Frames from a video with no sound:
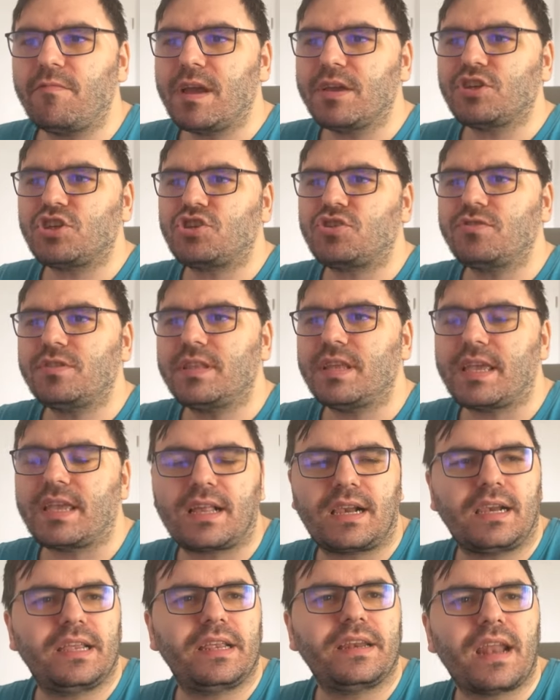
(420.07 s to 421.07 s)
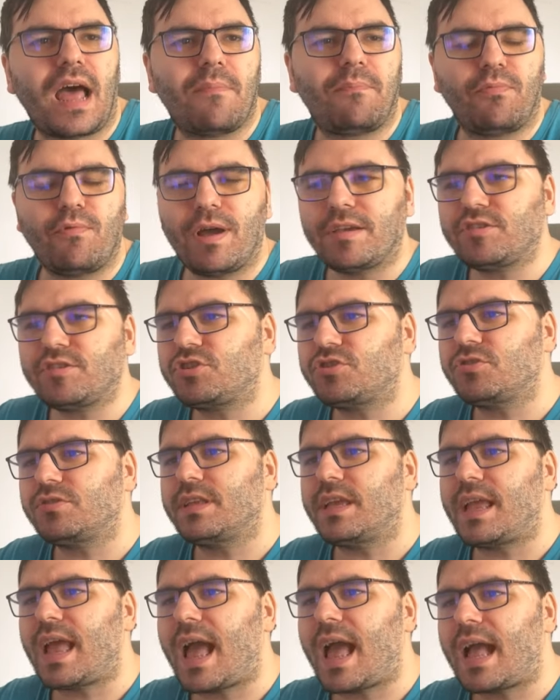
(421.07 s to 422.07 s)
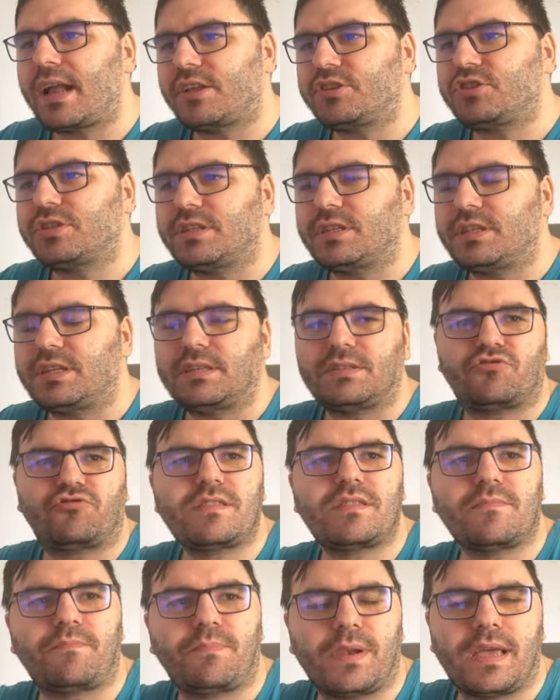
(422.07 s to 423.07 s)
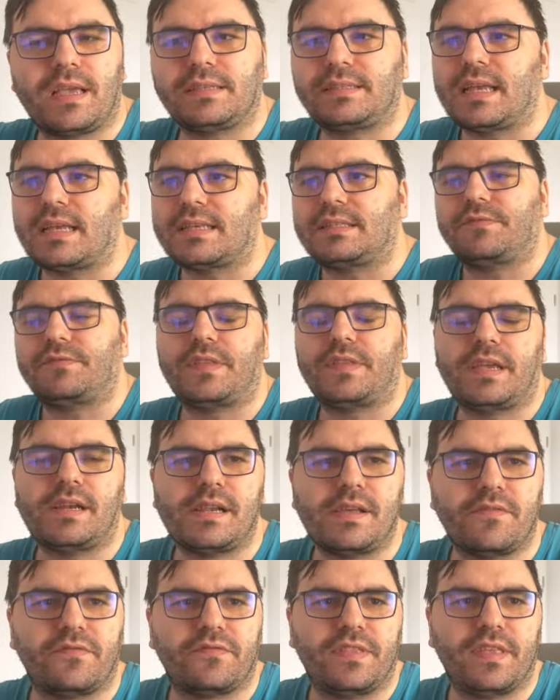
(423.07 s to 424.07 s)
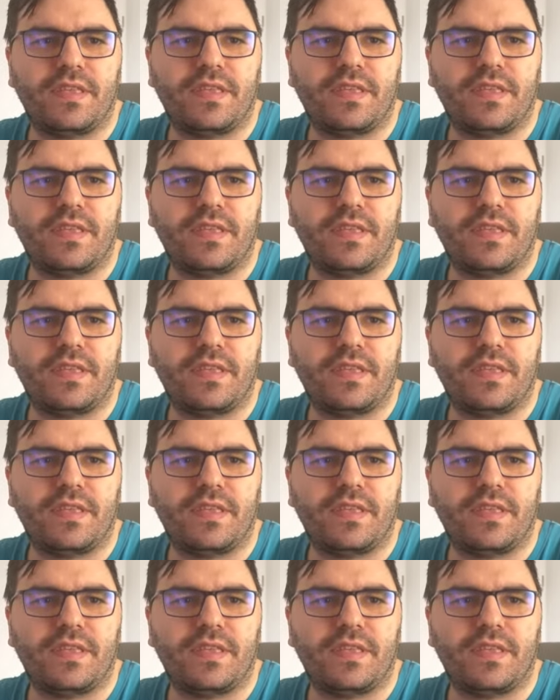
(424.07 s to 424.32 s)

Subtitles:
should they clean up? Why should they actually treat the place as if they live there?